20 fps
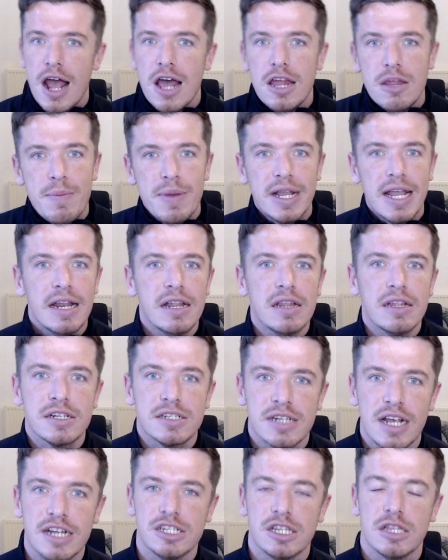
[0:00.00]
At the beginning of
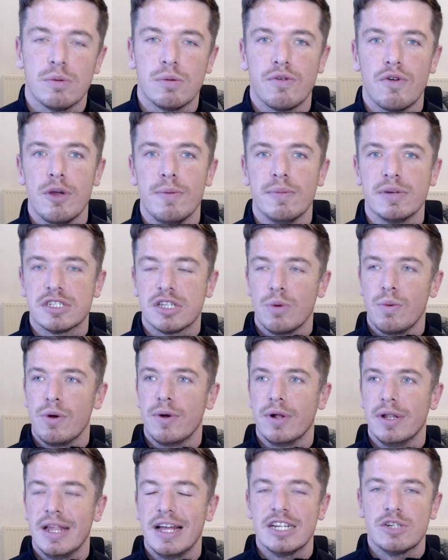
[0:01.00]
the season, there were rumours that
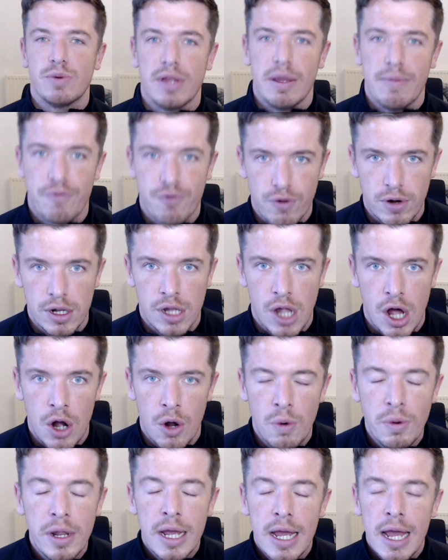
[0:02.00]
we were linked with him for a
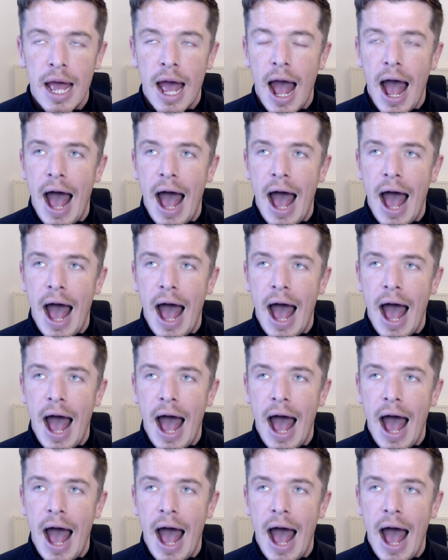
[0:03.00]
loan,